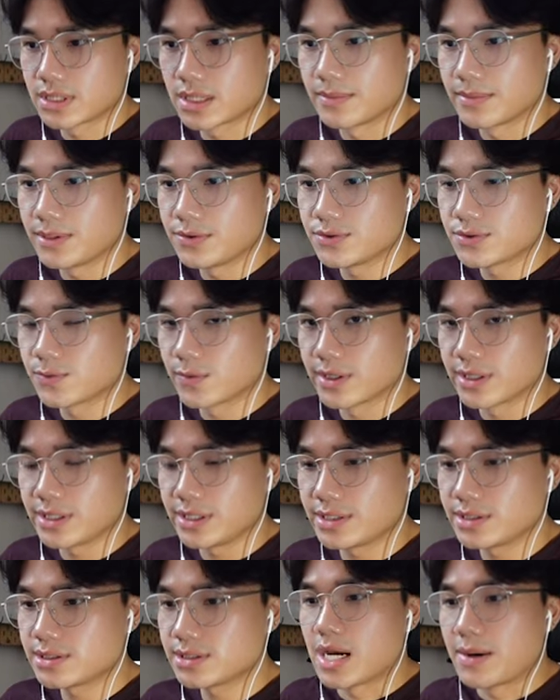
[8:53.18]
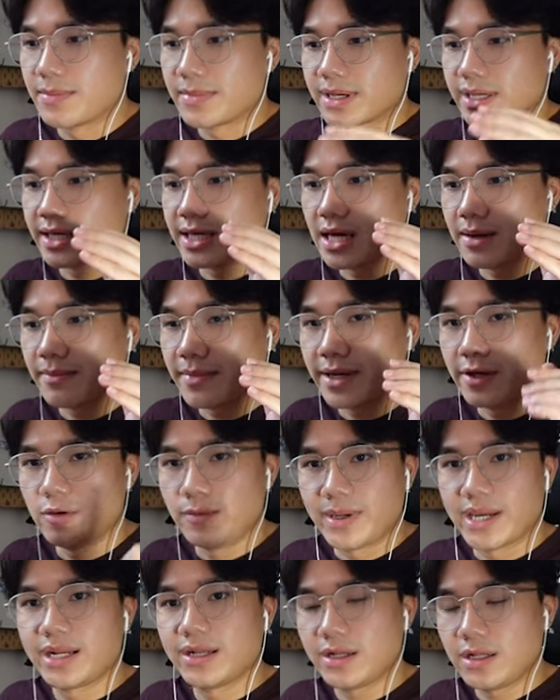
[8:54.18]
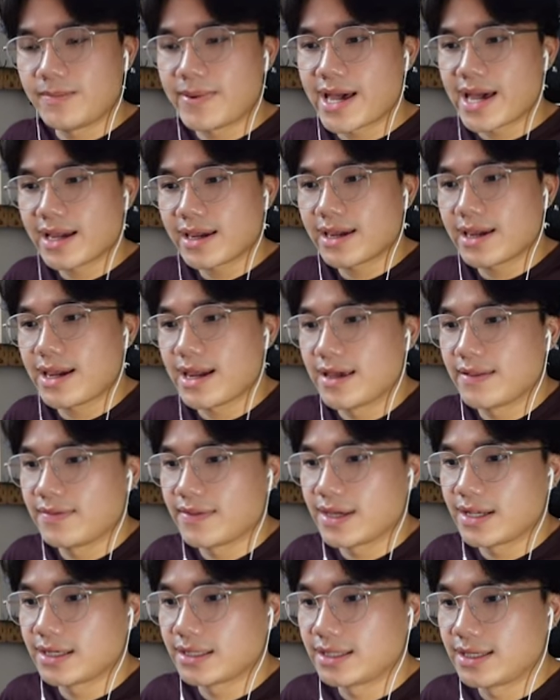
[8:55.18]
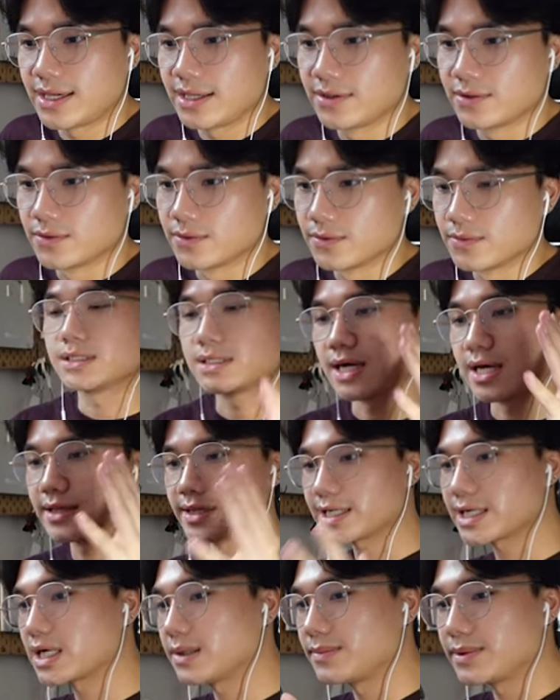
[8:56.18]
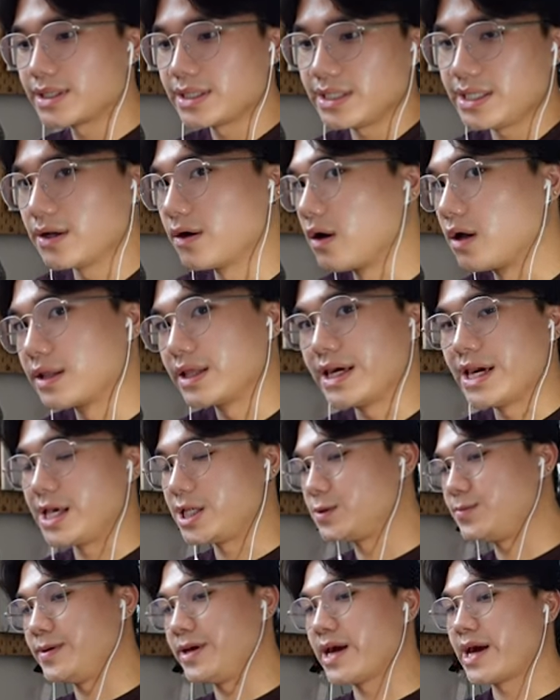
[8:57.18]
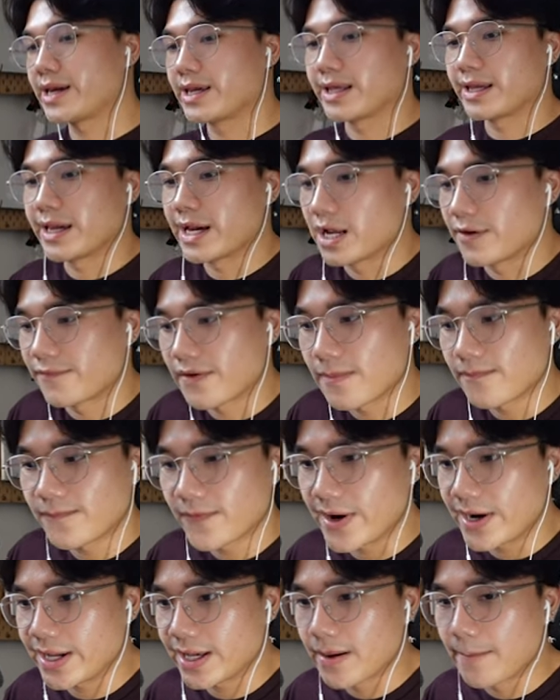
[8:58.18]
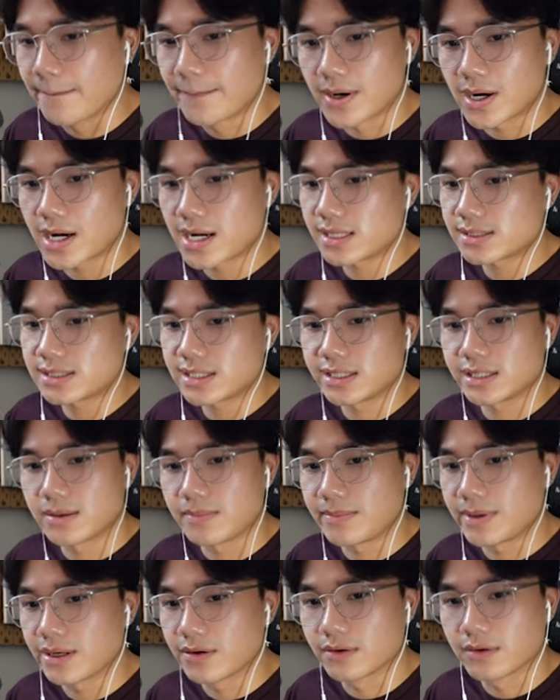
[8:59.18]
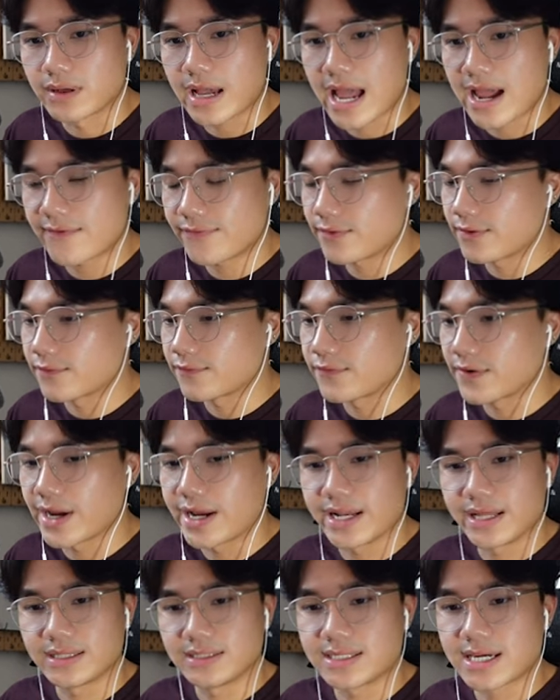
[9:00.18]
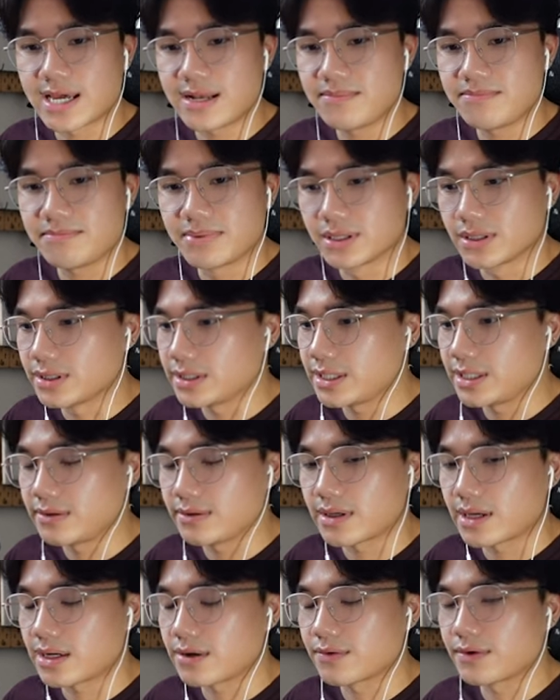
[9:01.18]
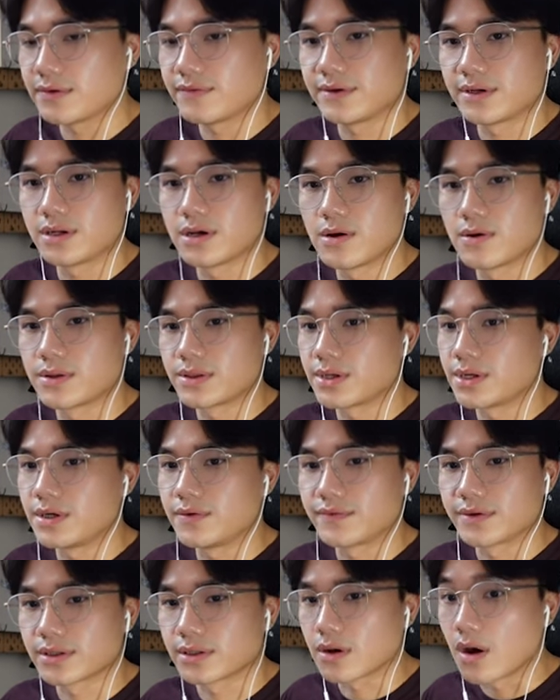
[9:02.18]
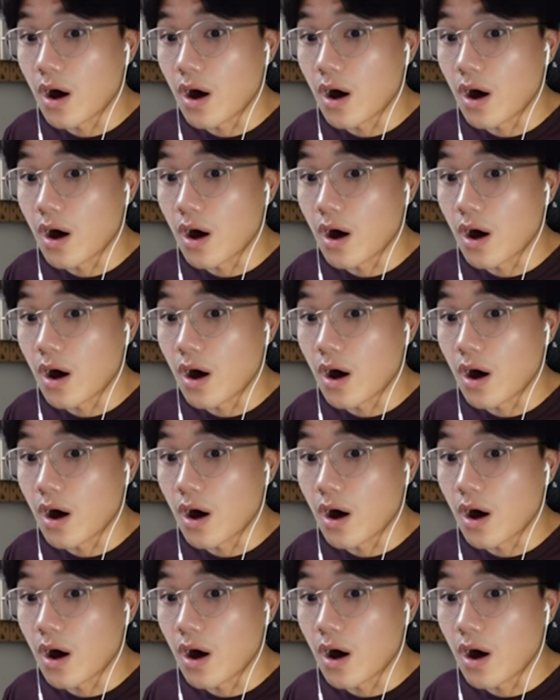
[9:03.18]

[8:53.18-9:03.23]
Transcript: I'm gonna use one of these. I'm gonna get my humanity back and then kindle. Because I think I'm gonna need all the HP I can get. If I'm fighting a boss in the middle after fighting 10 billion, I don't even know what they're even